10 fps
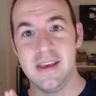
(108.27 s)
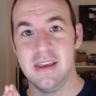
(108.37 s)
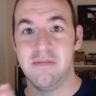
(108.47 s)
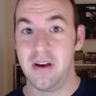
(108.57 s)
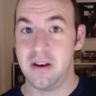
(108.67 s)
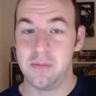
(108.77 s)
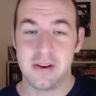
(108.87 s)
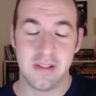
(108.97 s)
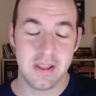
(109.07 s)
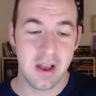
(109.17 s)

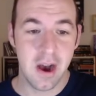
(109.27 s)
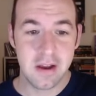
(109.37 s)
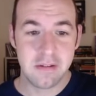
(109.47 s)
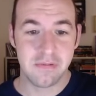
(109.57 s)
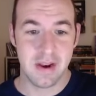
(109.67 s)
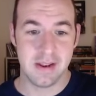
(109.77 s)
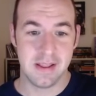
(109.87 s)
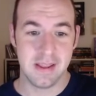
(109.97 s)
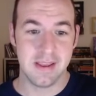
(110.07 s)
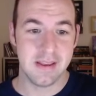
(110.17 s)
environmentally
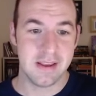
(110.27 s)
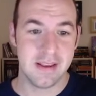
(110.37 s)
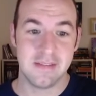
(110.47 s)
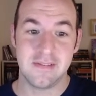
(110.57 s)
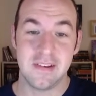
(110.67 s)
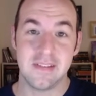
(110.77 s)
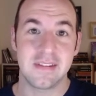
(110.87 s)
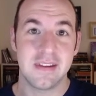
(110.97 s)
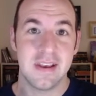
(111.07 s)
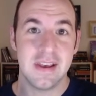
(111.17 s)
unfriendly is just,